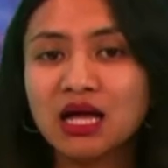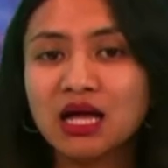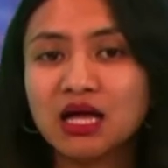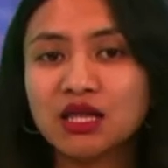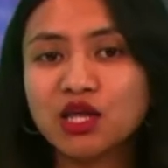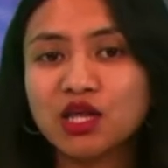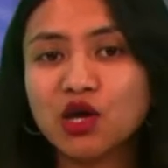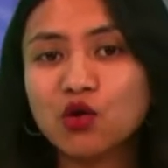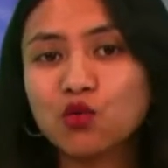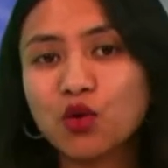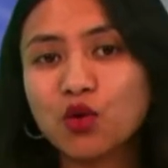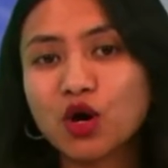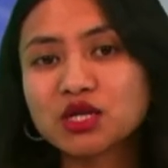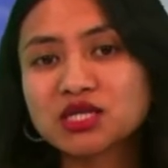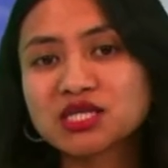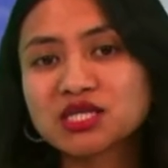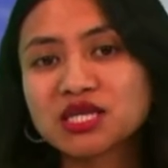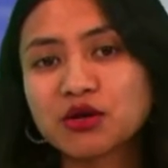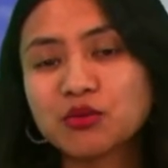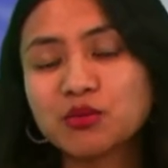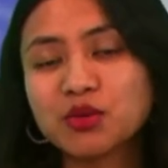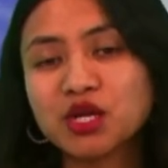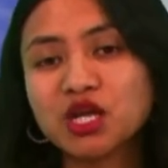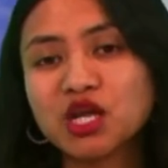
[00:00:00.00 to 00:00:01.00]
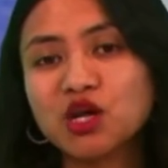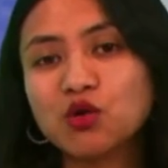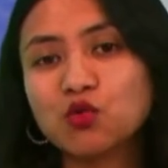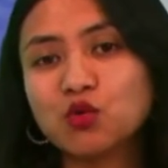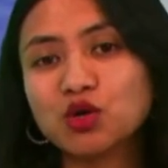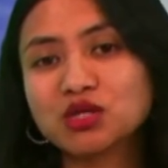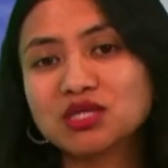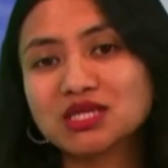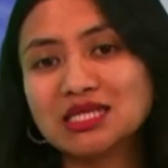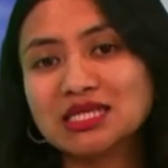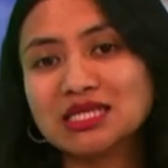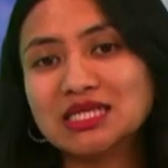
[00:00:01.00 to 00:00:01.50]
The award ceremony
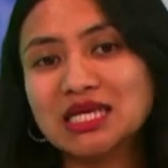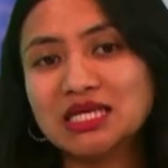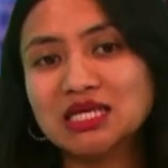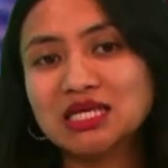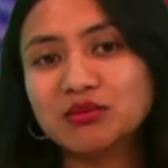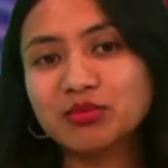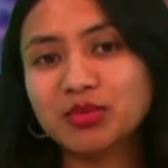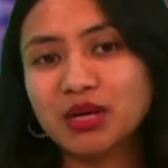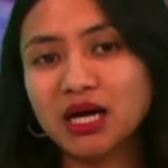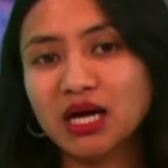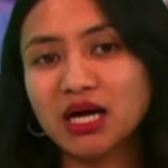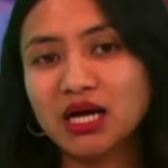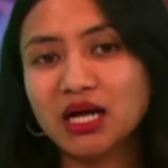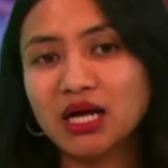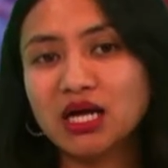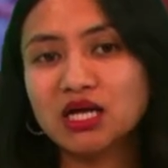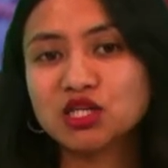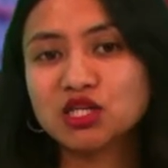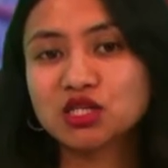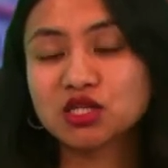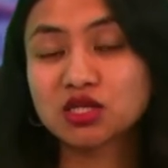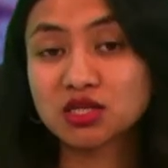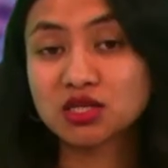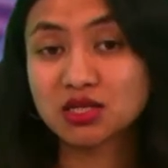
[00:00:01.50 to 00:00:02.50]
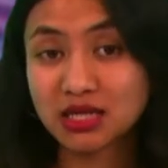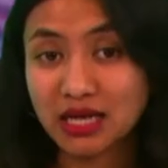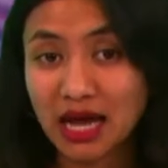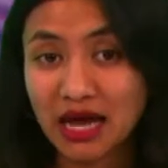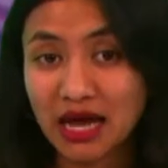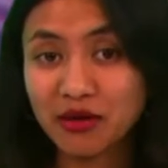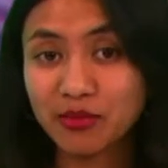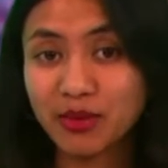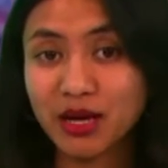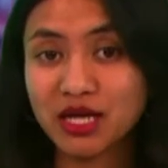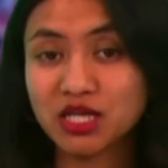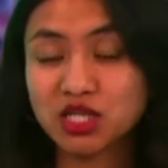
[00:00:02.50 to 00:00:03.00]
was attended by
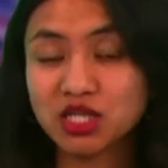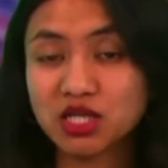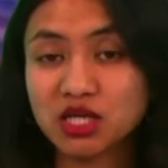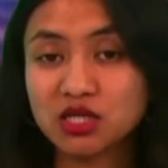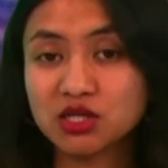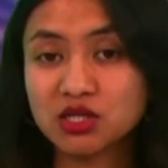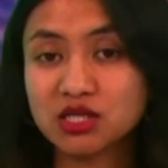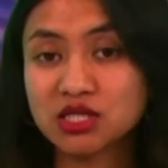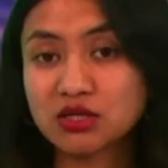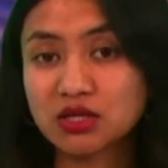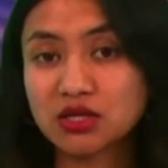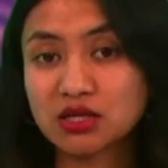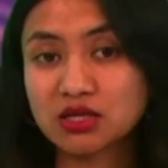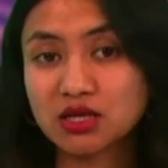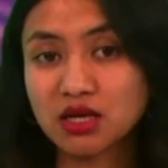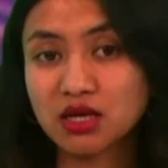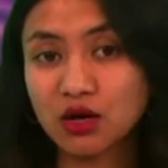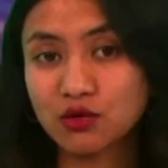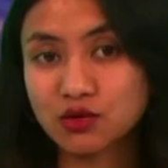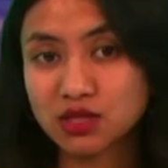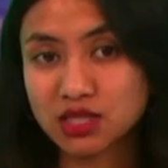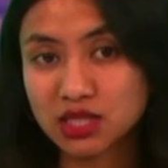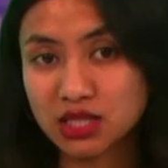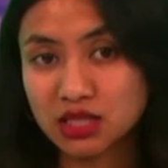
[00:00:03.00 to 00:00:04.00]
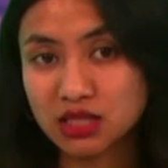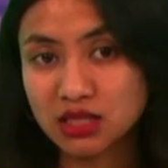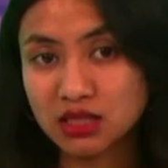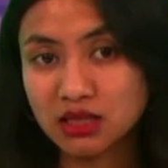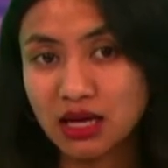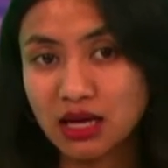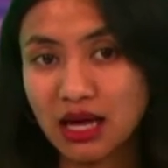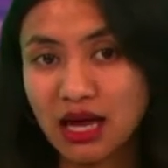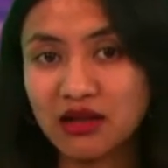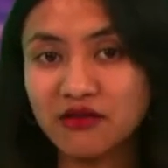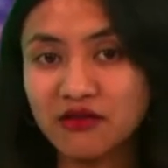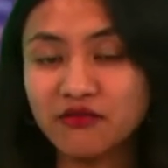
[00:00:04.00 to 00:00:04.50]
Carabanchel District
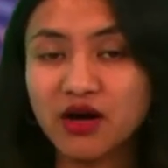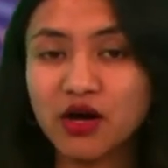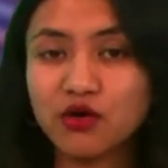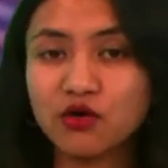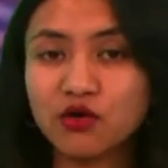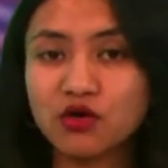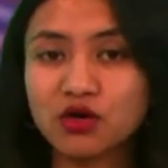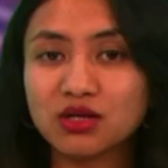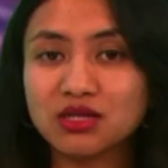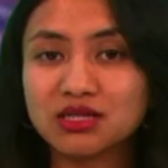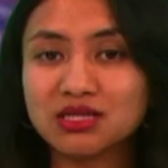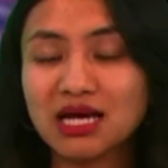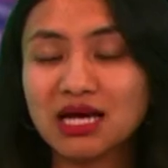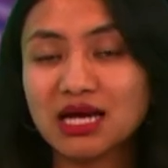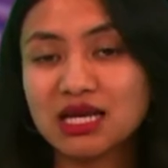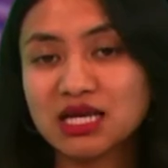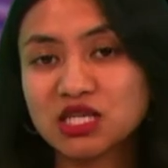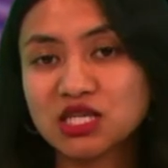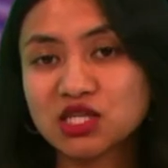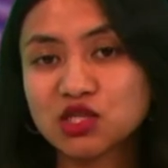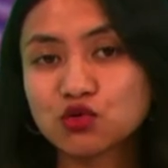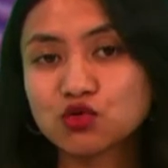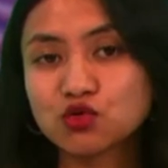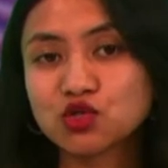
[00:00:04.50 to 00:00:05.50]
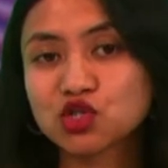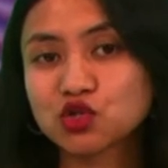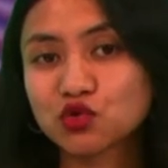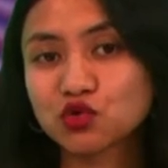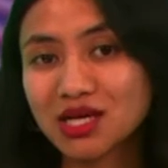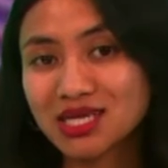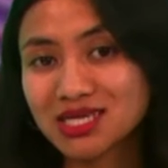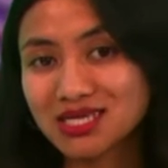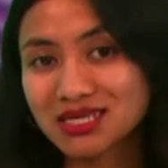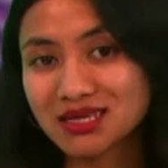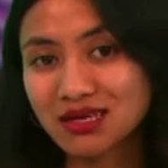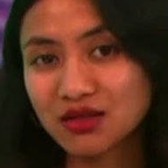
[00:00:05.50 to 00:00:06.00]
Councillor Alvaro Gonzalez, who
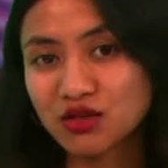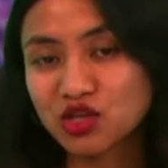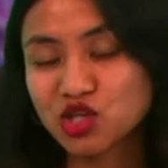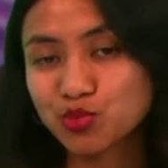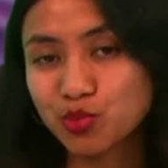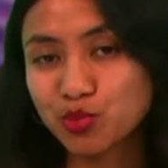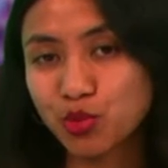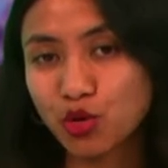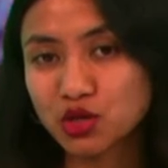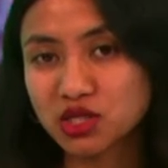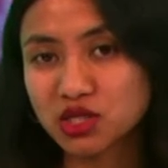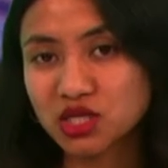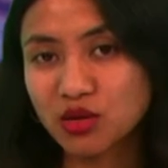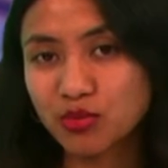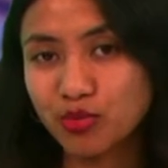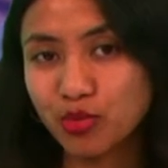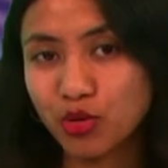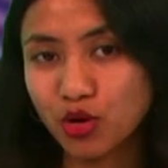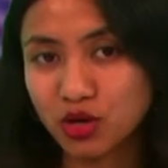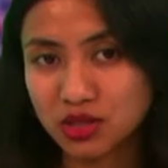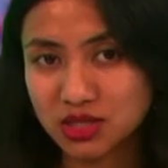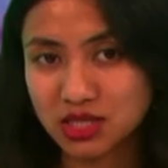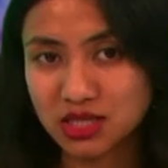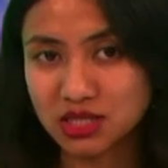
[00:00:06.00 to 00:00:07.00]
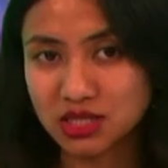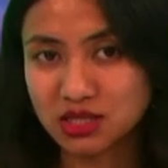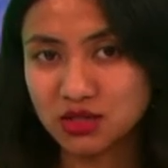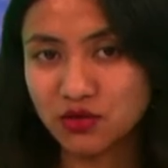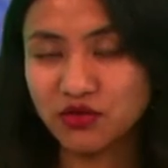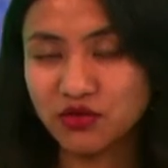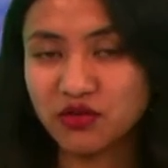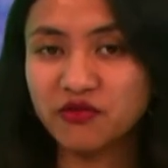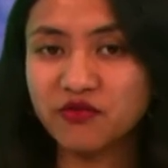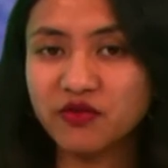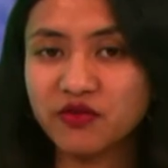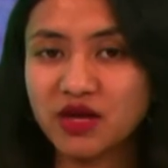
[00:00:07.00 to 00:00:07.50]
stressed the sporting importance
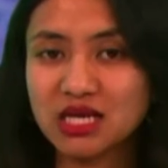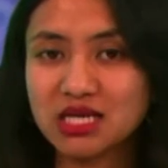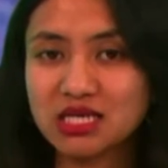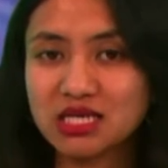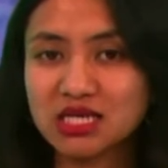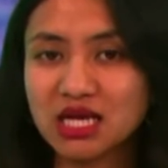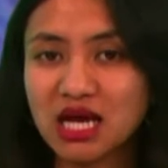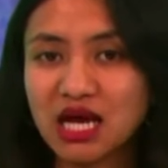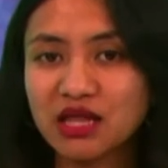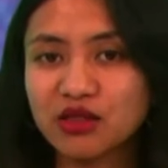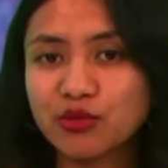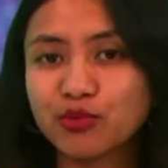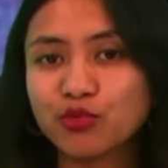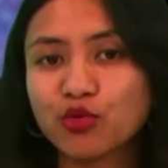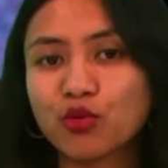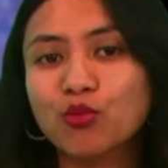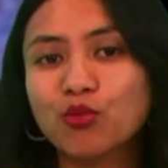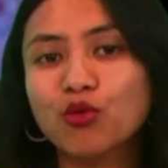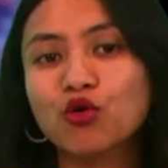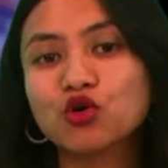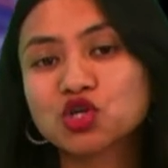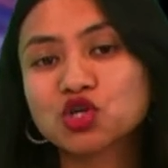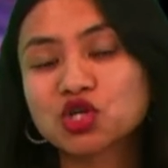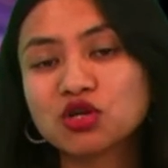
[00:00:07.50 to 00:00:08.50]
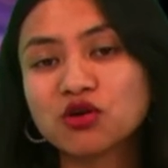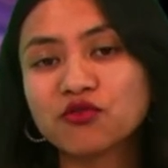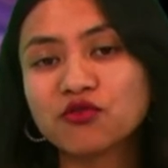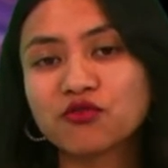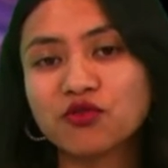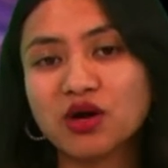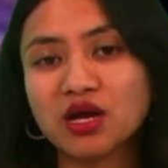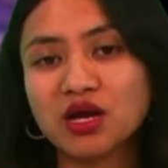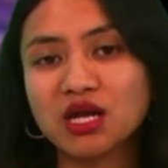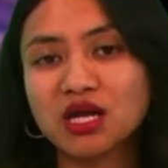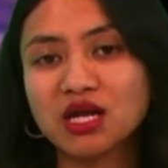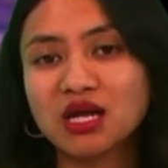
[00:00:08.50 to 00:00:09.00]
of the event and the promotion
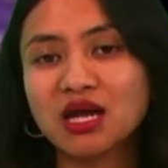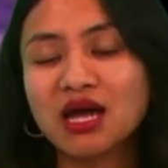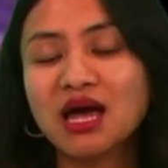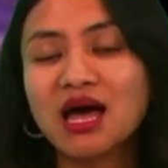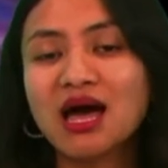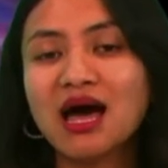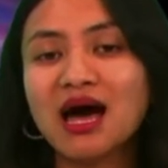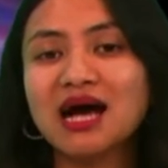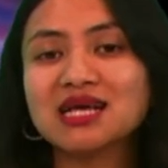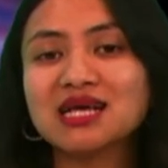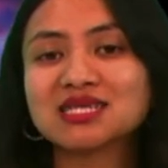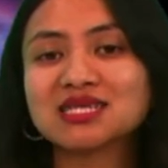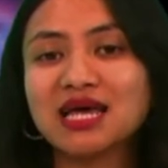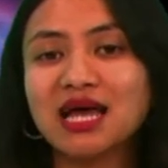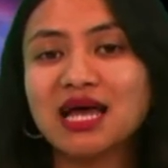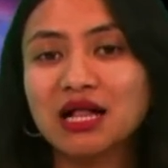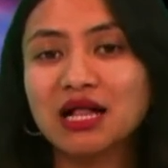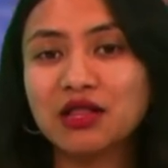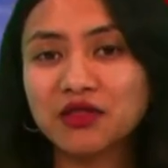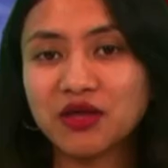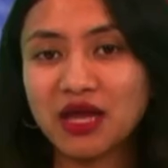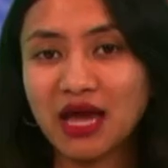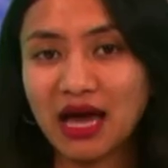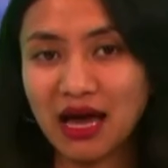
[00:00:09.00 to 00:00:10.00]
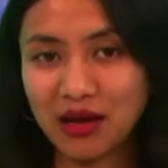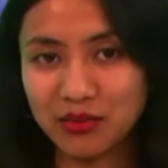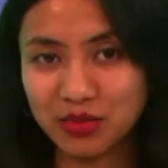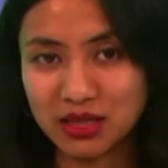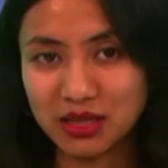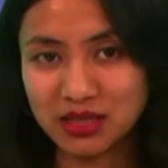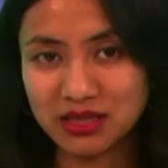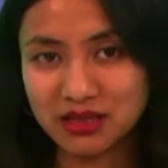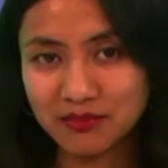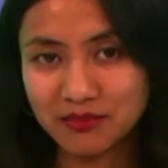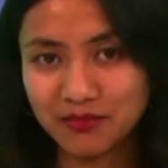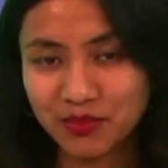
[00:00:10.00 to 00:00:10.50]
of running as a healthy
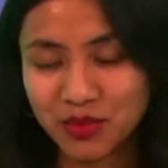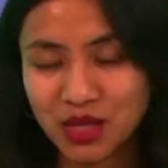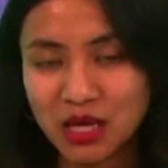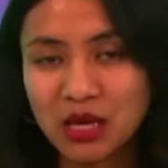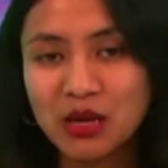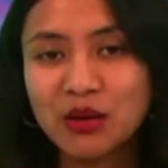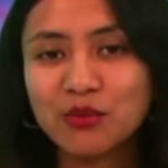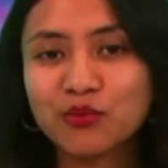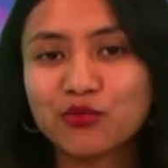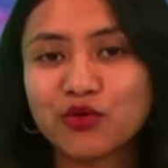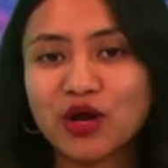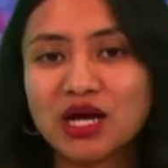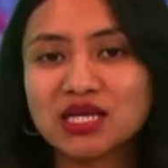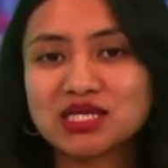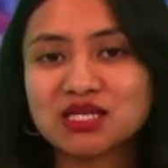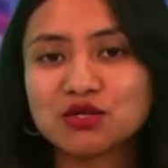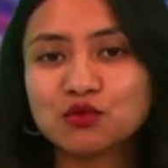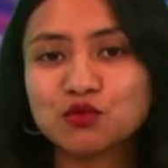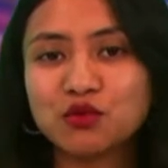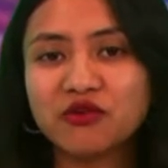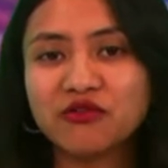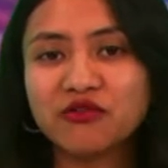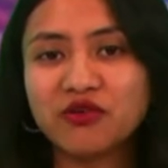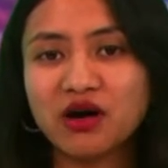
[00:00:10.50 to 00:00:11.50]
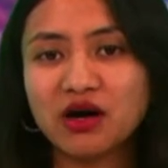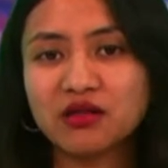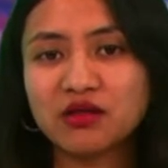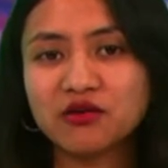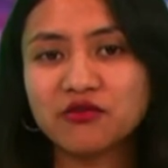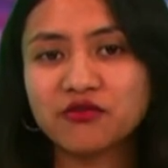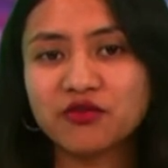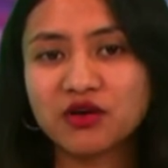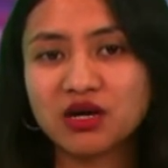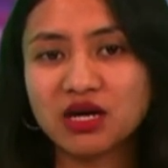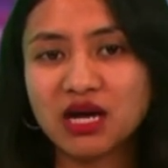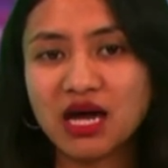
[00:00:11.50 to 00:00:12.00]
habit. Present were
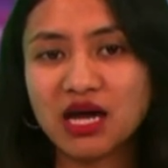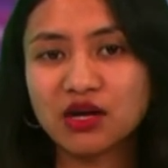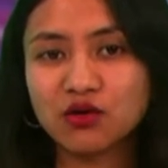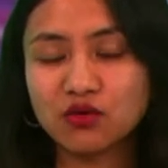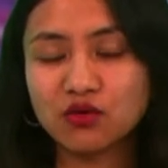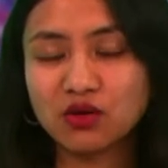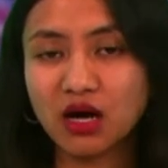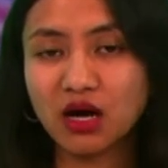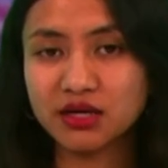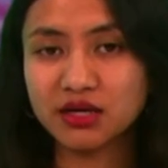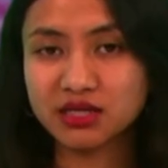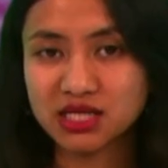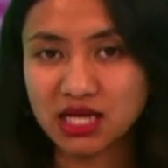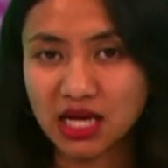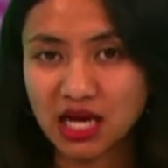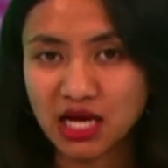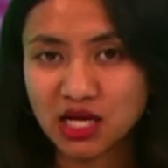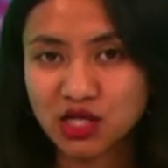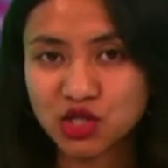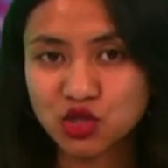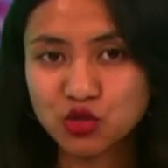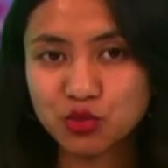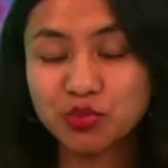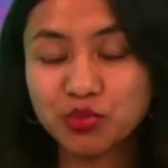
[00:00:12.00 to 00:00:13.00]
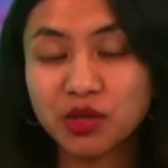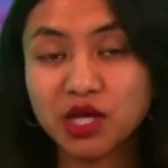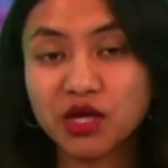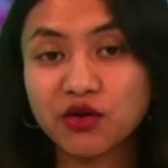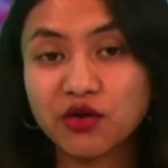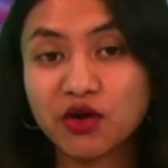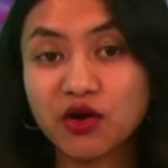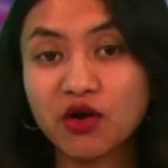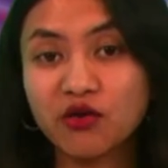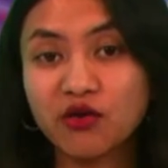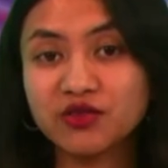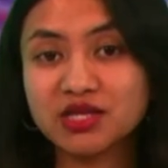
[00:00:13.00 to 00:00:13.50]
Father Fernando Garcia,
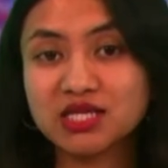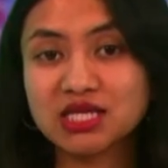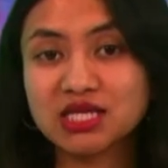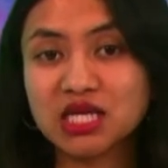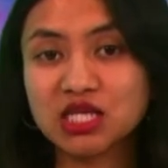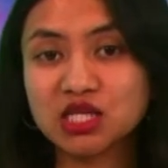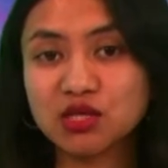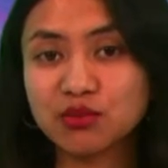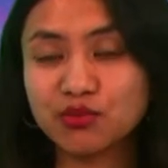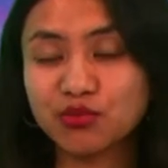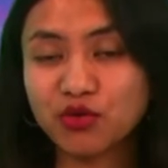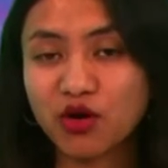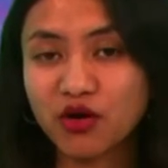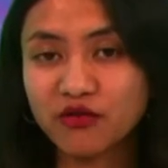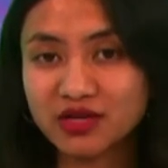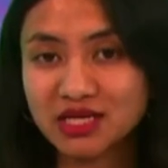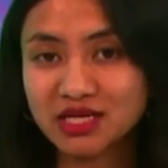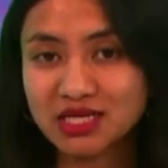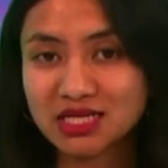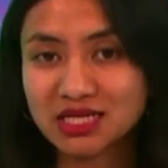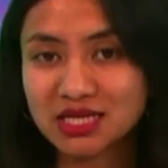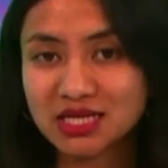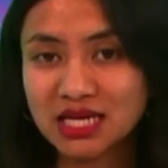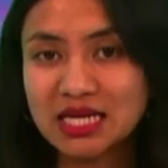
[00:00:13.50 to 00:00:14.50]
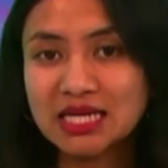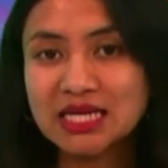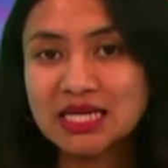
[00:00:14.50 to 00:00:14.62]
Superior of the Salesian Province,